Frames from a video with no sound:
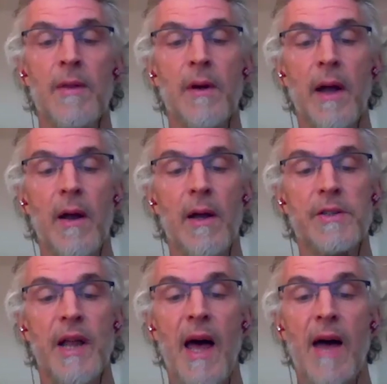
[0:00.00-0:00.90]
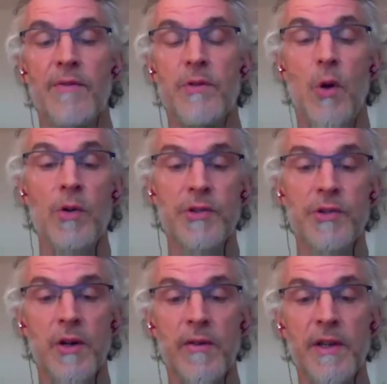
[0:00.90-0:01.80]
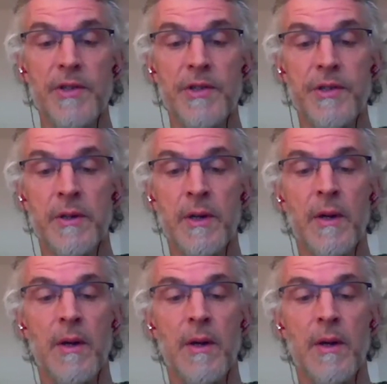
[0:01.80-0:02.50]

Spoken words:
There are areas that have no service,